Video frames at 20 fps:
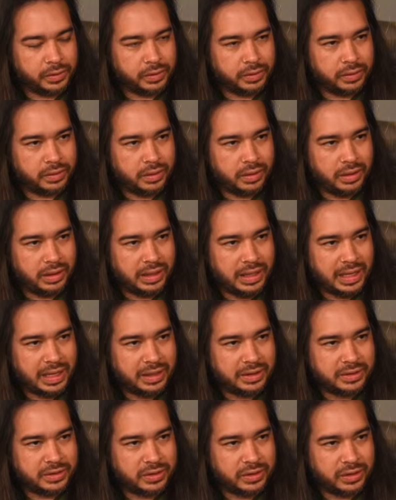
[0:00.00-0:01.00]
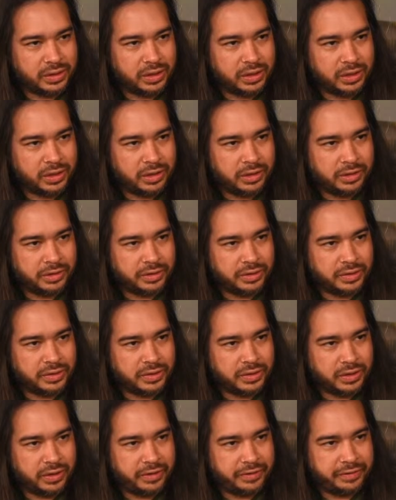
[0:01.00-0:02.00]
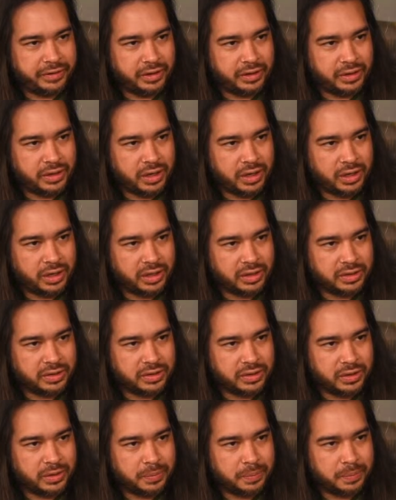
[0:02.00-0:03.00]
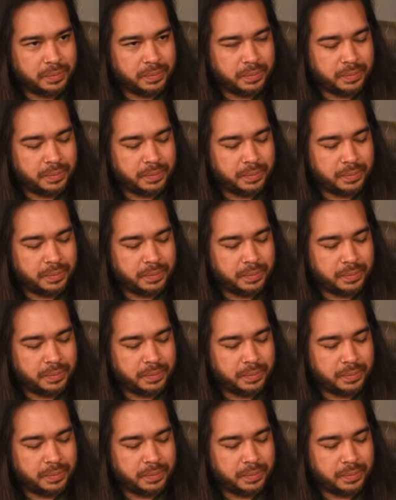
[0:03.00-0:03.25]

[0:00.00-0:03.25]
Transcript: the last occurrence of the target sum.